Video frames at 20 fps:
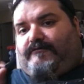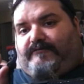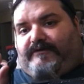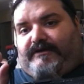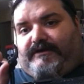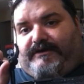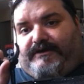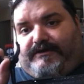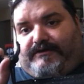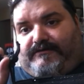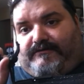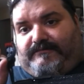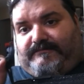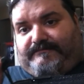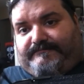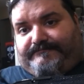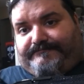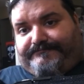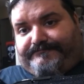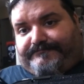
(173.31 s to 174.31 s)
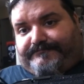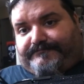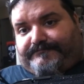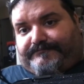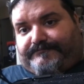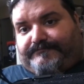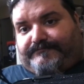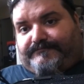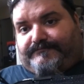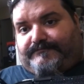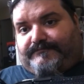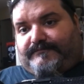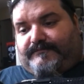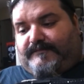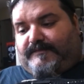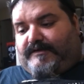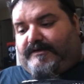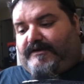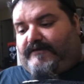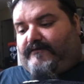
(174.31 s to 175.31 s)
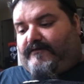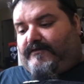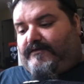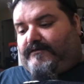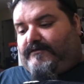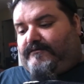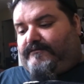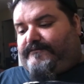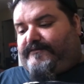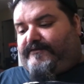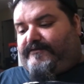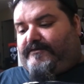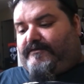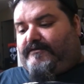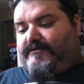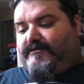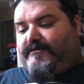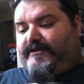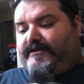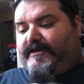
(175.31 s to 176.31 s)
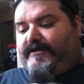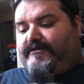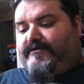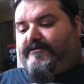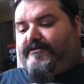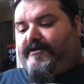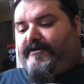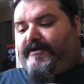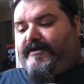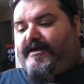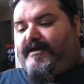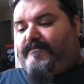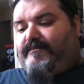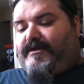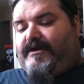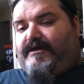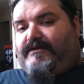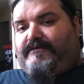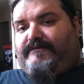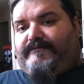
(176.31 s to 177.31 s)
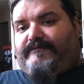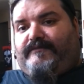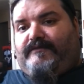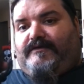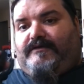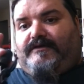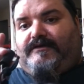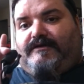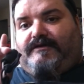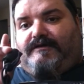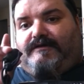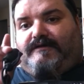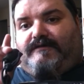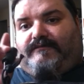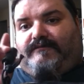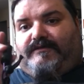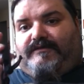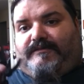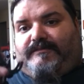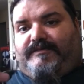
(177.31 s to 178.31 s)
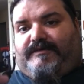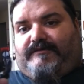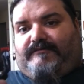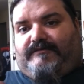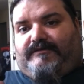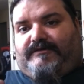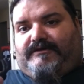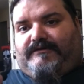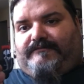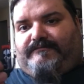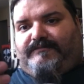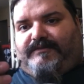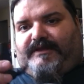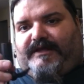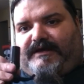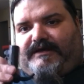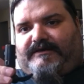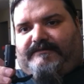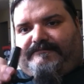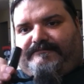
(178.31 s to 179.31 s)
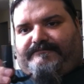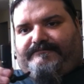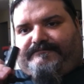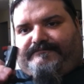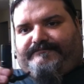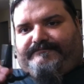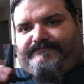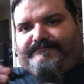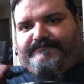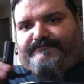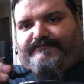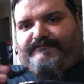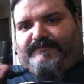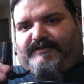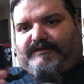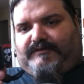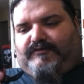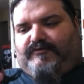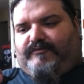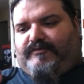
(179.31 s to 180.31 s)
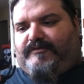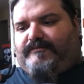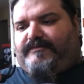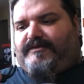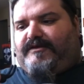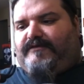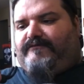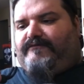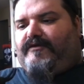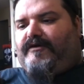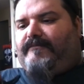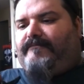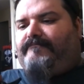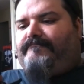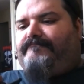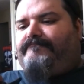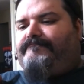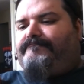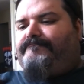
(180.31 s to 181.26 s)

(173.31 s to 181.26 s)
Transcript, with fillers: Right here, I have a little, just a little lanyard thingy I made with a with a black aluminum key fob